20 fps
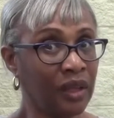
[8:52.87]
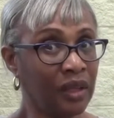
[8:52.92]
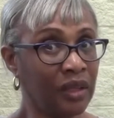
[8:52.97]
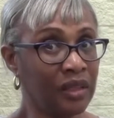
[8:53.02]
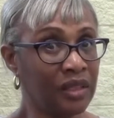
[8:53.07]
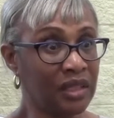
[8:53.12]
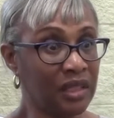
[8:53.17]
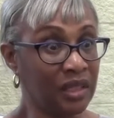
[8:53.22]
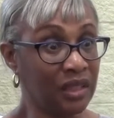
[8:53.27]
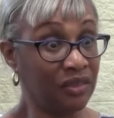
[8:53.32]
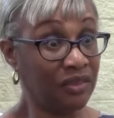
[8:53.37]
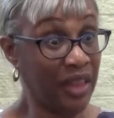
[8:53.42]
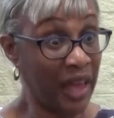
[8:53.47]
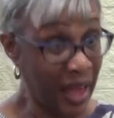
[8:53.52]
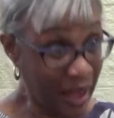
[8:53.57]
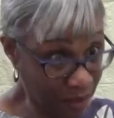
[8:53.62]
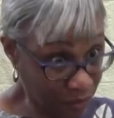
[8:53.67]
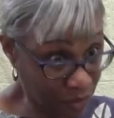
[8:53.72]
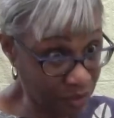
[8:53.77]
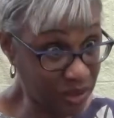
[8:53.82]
see,
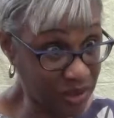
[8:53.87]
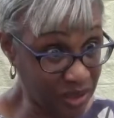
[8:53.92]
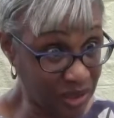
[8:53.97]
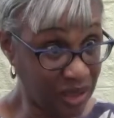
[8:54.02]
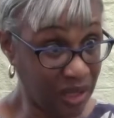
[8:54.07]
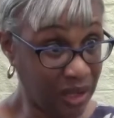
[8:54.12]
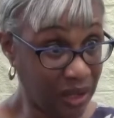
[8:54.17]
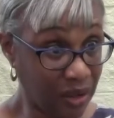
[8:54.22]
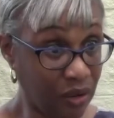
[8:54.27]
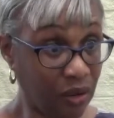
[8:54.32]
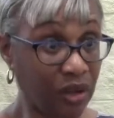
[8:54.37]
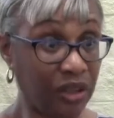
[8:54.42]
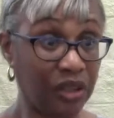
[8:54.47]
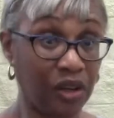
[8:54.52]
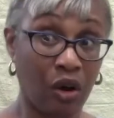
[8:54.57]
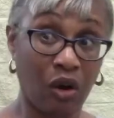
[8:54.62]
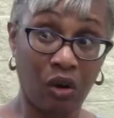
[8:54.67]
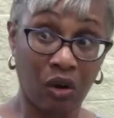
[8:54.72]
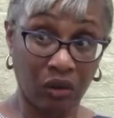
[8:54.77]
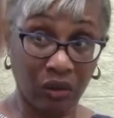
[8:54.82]
that was there,
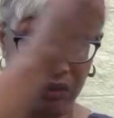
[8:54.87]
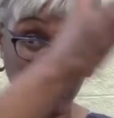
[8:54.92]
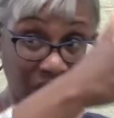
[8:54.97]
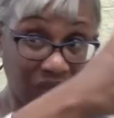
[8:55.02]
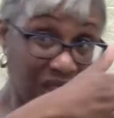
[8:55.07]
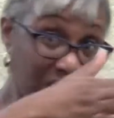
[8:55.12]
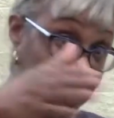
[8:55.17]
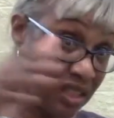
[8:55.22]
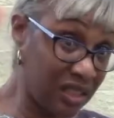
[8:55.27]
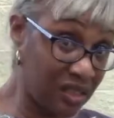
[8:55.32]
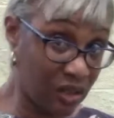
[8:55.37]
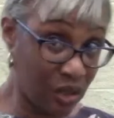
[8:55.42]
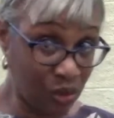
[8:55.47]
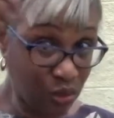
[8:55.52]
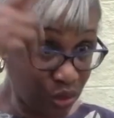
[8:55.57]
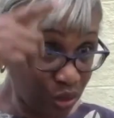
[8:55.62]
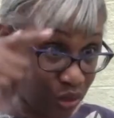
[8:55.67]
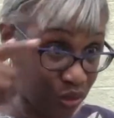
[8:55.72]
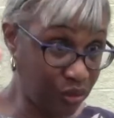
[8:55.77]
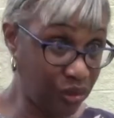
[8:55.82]
and all of
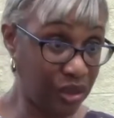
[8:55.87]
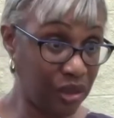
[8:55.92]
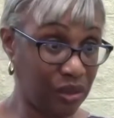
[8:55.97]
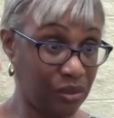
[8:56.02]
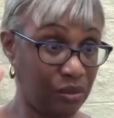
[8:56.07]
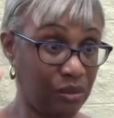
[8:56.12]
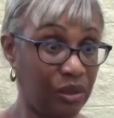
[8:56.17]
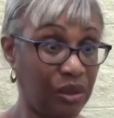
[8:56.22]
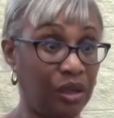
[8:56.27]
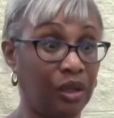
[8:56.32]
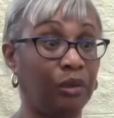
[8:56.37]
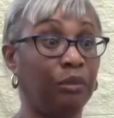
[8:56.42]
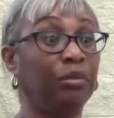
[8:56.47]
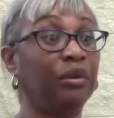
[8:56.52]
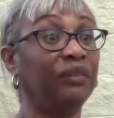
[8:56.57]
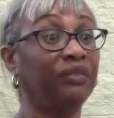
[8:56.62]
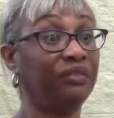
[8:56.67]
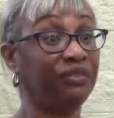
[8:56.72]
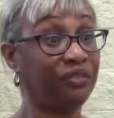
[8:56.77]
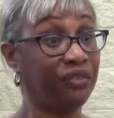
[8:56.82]
those streets were there
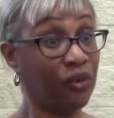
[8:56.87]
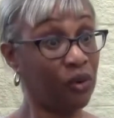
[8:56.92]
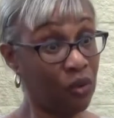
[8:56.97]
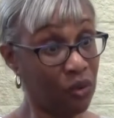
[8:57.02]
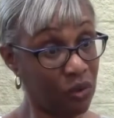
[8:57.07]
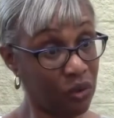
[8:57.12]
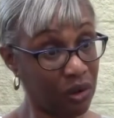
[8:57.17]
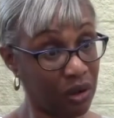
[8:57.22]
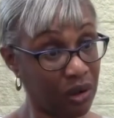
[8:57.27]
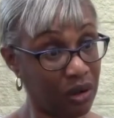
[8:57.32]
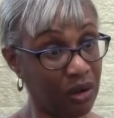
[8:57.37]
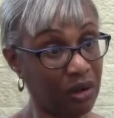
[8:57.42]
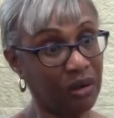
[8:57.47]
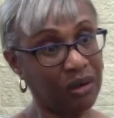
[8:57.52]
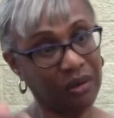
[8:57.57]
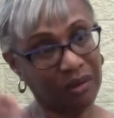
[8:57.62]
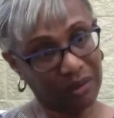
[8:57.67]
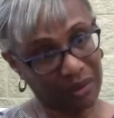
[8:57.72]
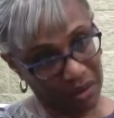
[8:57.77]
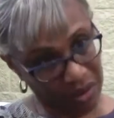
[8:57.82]

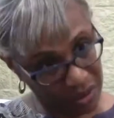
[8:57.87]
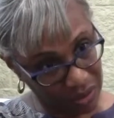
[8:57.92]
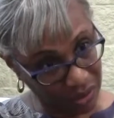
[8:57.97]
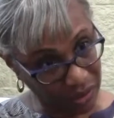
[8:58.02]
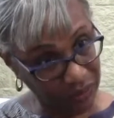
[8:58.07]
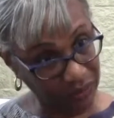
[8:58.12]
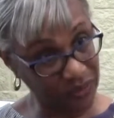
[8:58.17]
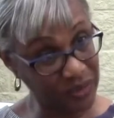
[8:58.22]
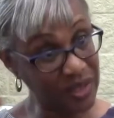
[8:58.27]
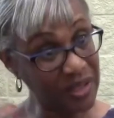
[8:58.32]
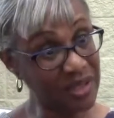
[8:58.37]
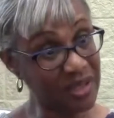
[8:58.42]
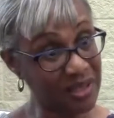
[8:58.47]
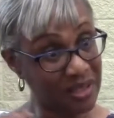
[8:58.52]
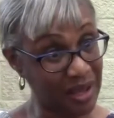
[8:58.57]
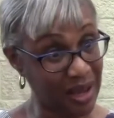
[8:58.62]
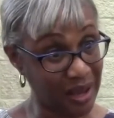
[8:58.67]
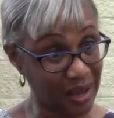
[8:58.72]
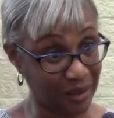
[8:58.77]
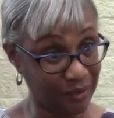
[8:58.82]
before all of this
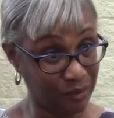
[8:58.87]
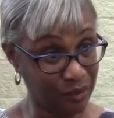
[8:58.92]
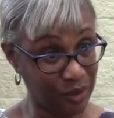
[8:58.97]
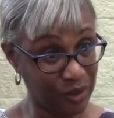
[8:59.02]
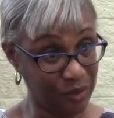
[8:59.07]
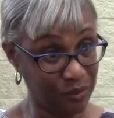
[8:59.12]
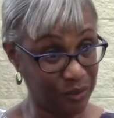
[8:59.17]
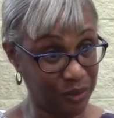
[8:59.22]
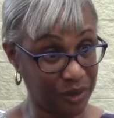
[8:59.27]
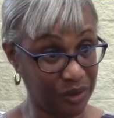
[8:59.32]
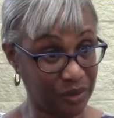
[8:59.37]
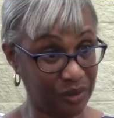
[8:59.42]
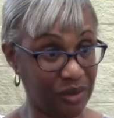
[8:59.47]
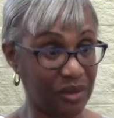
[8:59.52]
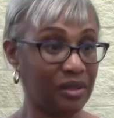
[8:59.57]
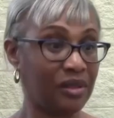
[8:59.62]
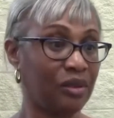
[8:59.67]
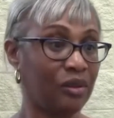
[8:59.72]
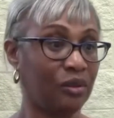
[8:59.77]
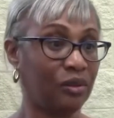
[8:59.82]
side was built.
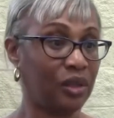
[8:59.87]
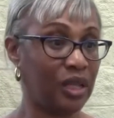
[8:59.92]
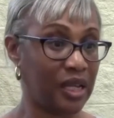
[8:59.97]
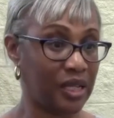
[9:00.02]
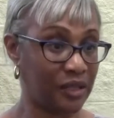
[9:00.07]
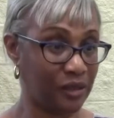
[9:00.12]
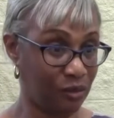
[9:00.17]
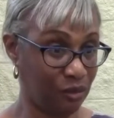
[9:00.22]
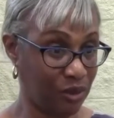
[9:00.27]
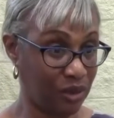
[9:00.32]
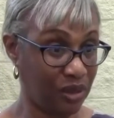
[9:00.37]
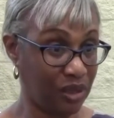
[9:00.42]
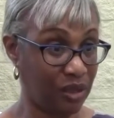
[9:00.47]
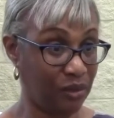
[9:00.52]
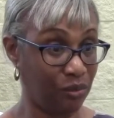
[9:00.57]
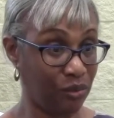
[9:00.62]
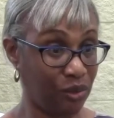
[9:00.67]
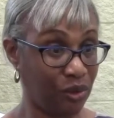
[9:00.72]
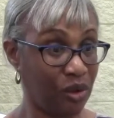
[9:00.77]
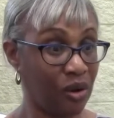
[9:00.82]
So that's what they
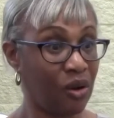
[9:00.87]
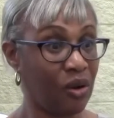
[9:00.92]
were.